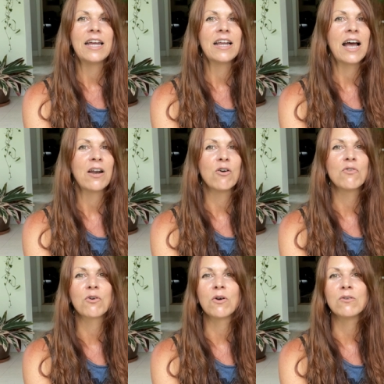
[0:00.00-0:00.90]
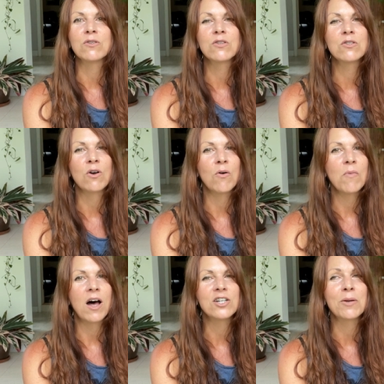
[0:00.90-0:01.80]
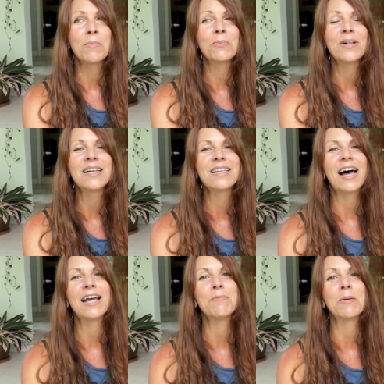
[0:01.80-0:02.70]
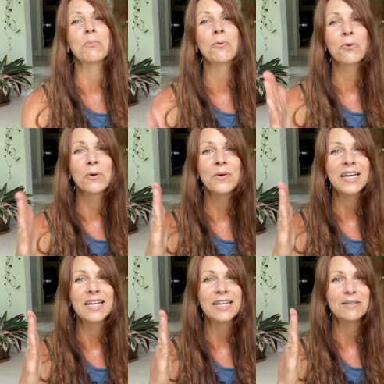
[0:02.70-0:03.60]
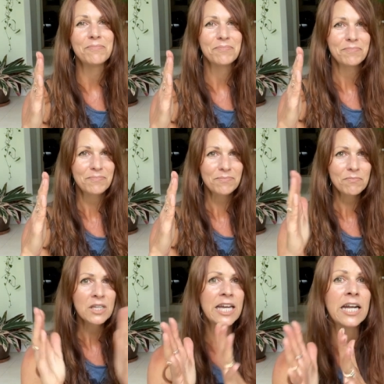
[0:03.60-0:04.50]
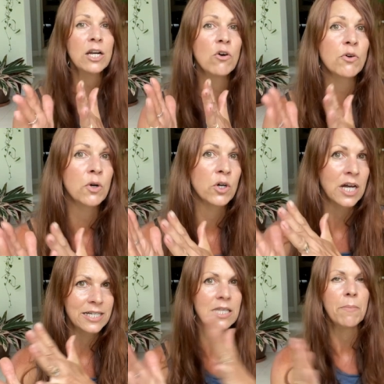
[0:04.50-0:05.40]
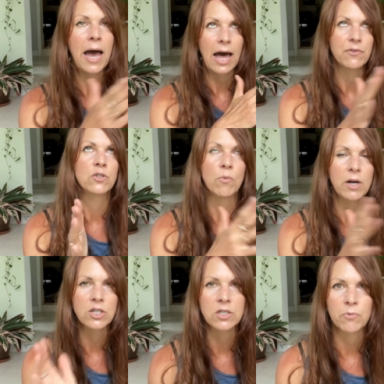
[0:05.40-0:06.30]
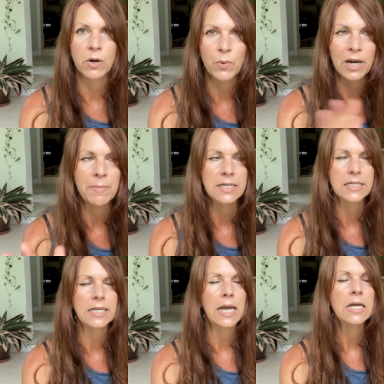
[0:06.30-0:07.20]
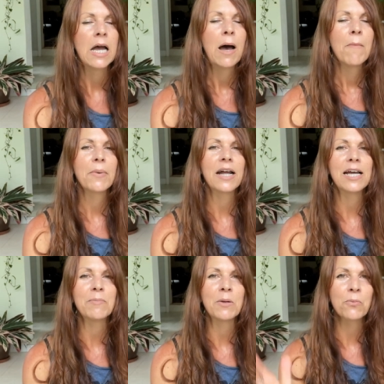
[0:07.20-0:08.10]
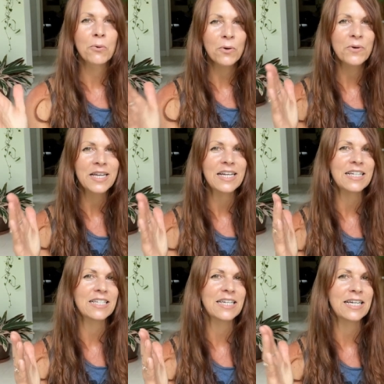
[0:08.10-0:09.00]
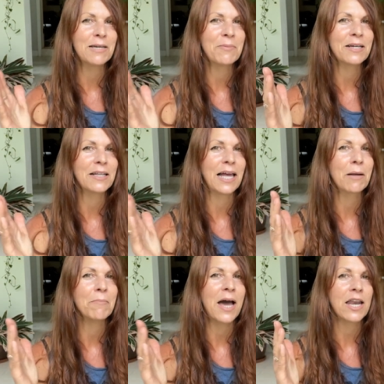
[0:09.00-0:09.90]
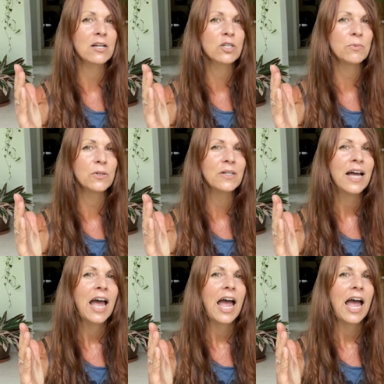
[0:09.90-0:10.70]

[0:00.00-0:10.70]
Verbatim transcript: it had overgrown so much. And plus, I had been pruning it. It had overgrown onto the path so much, is what I meant to say. But I had been pruning it to keep it like manageable.